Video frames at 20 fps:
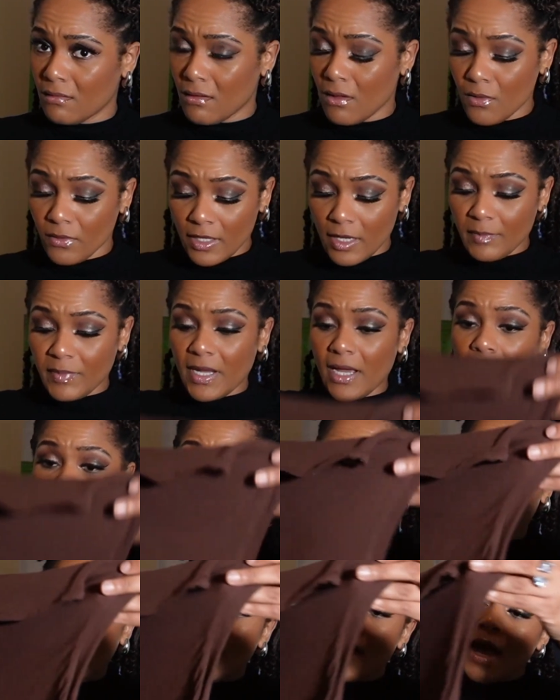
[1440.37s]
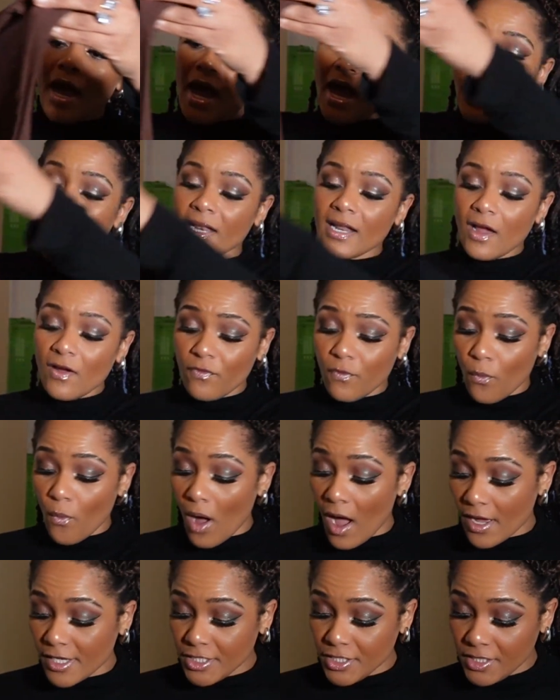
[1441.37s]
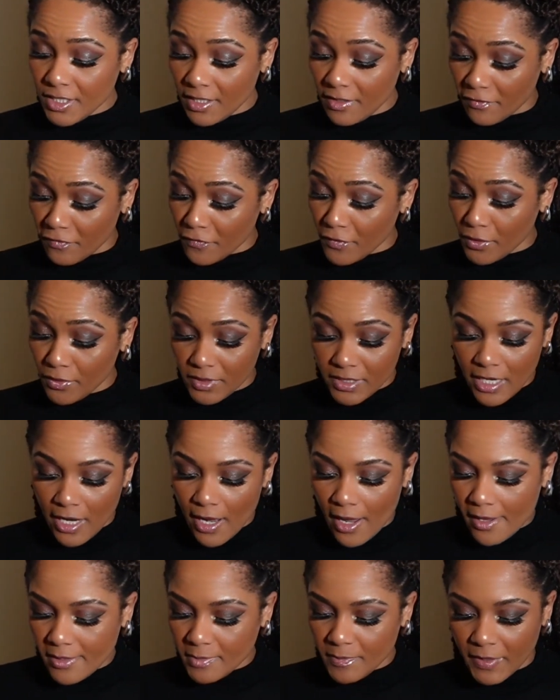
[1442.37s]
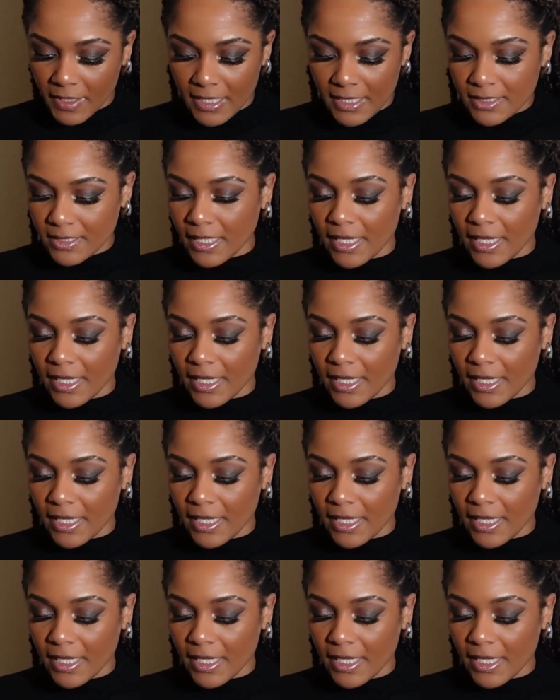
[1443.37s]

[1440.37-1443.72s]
hold up now. And I've washed it a few times because